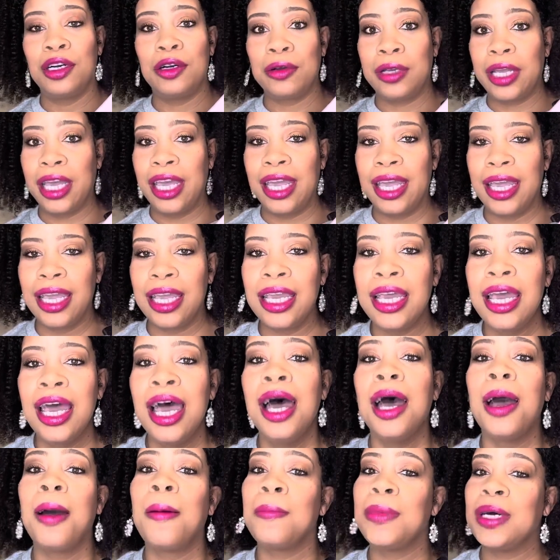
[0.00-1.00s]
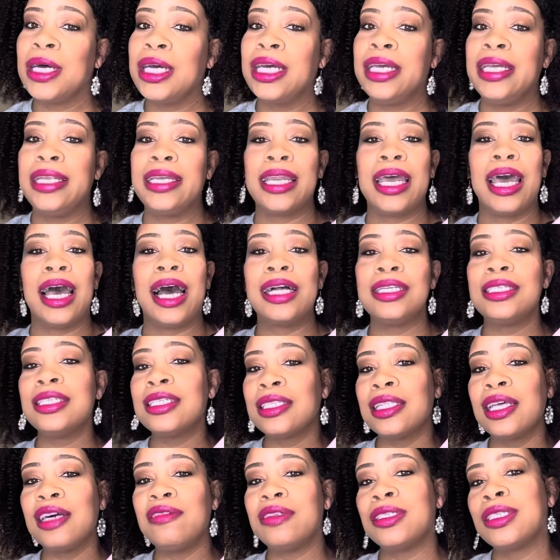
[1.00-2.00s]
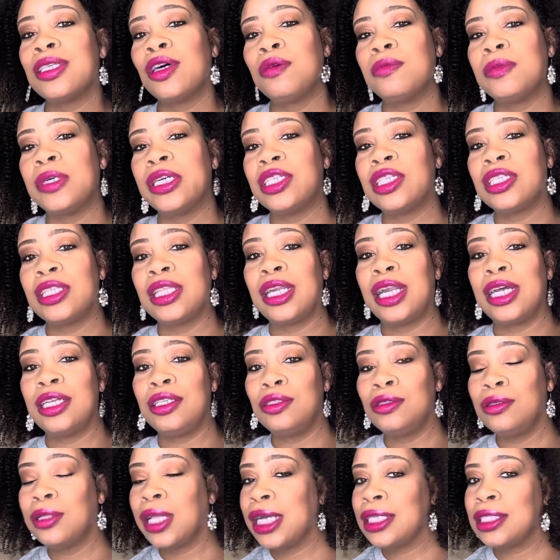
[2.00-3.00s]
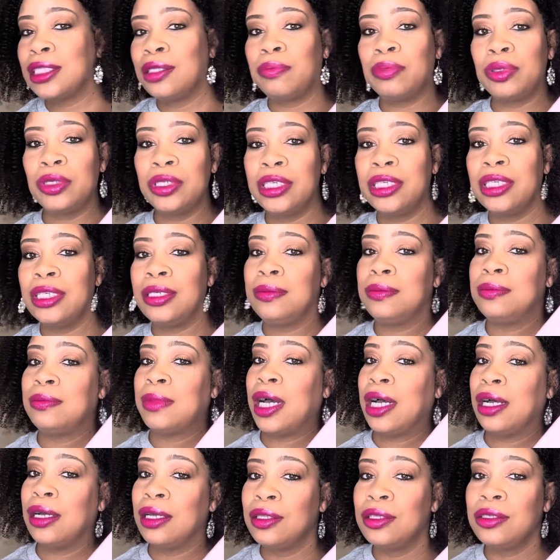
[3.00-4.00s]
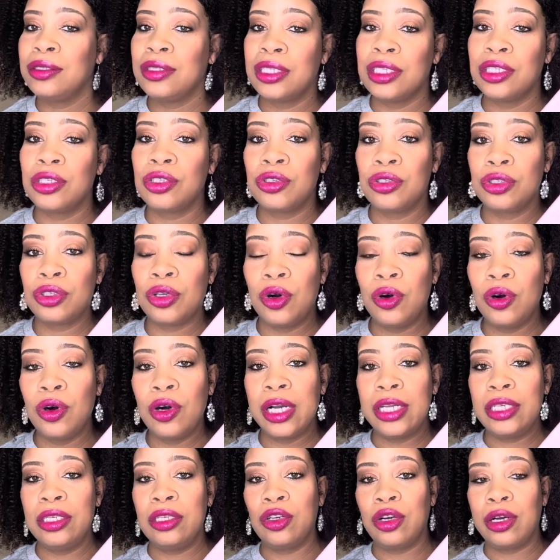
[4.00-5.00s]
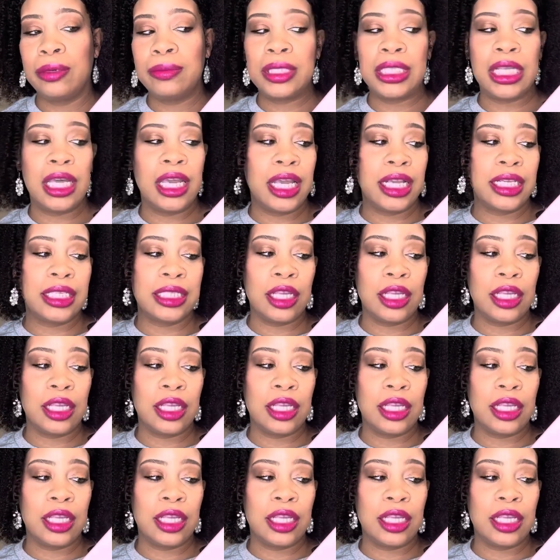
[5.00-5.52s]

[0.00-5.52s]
Okay, but I just love it so much that I do like to put my other sisters on, you know what I'm saying?